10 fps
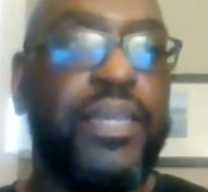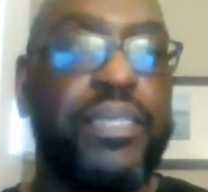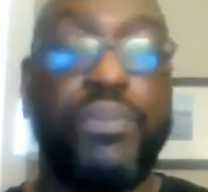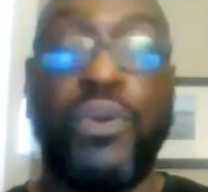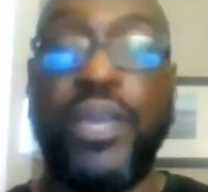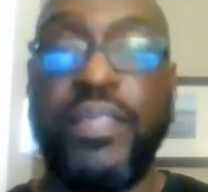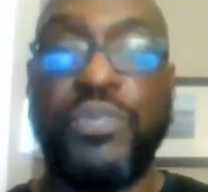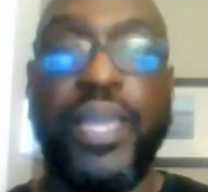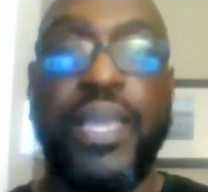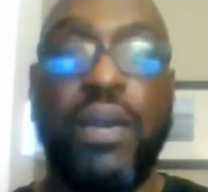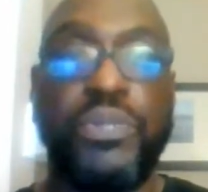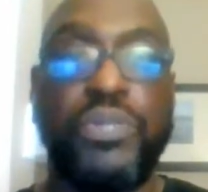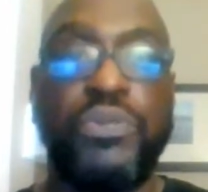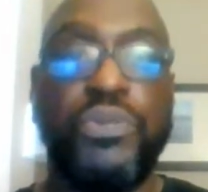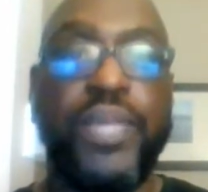And deploying in this way helps
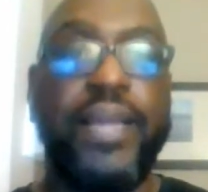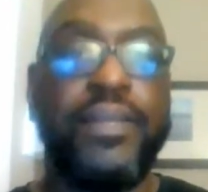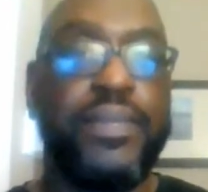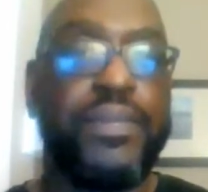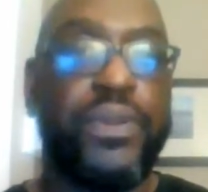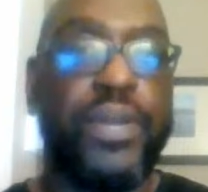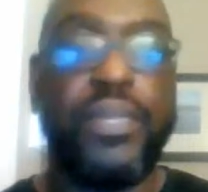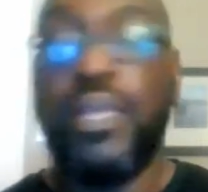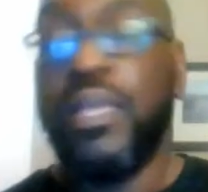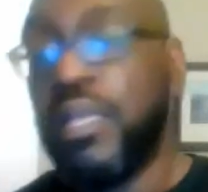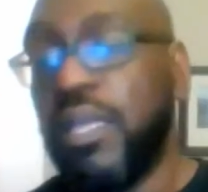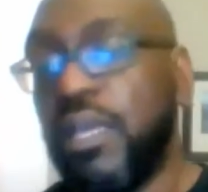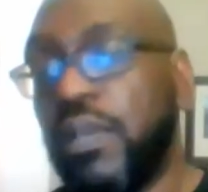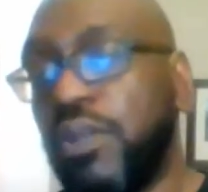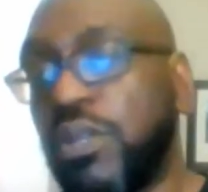you do that, right?
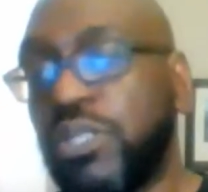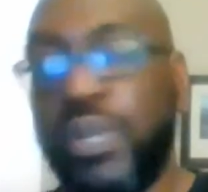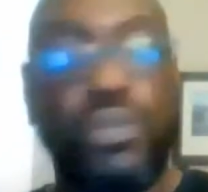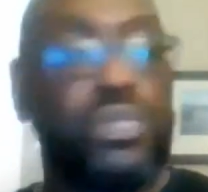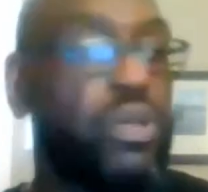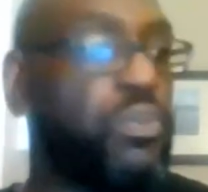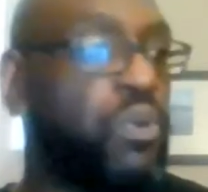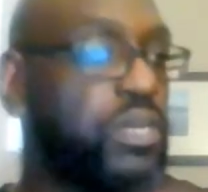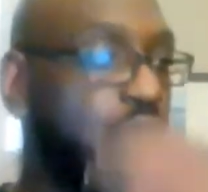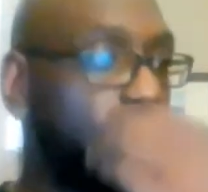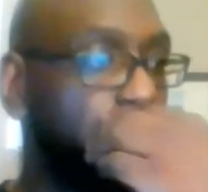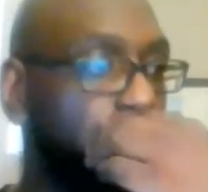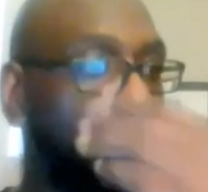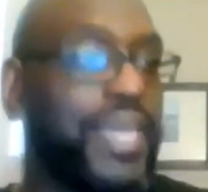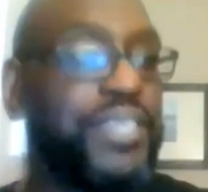You also want to use load boards to help
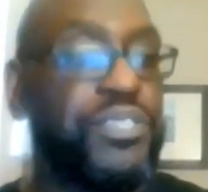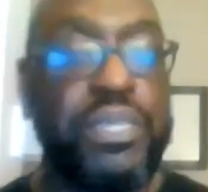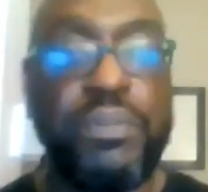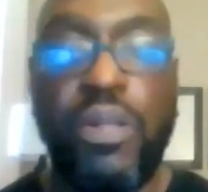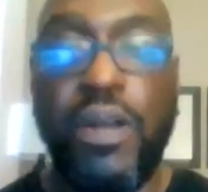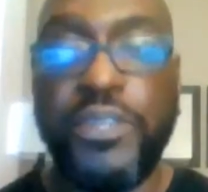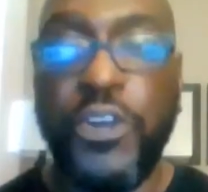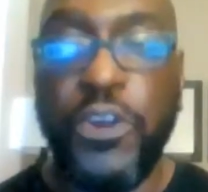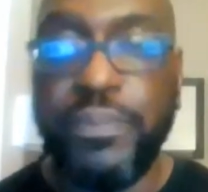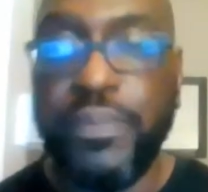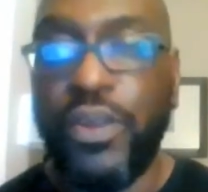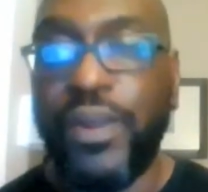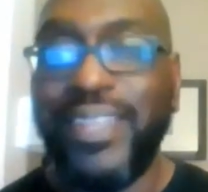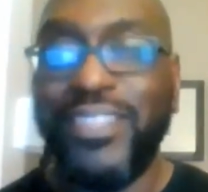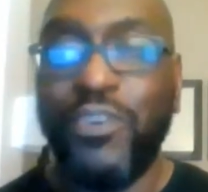build relationships long term, all
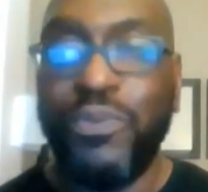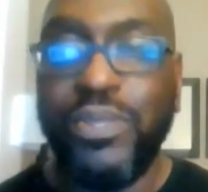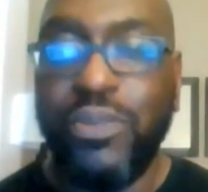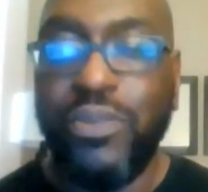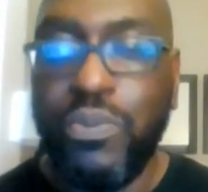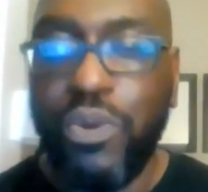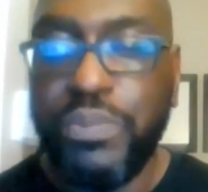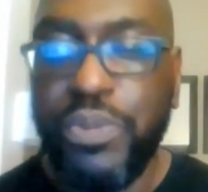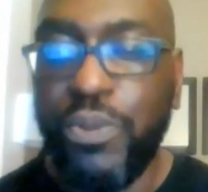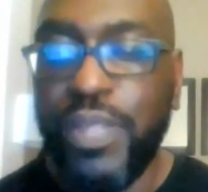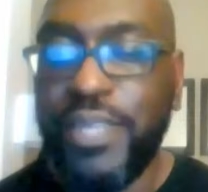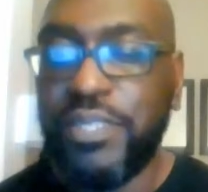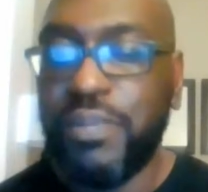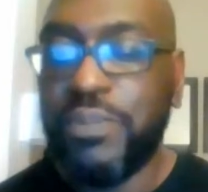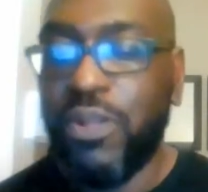right? Load boards build
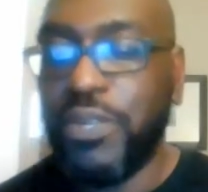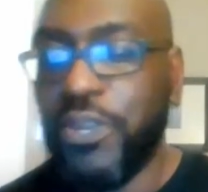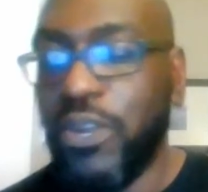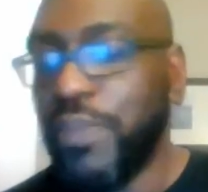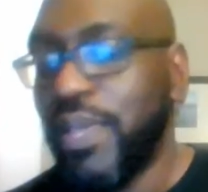relationships long term.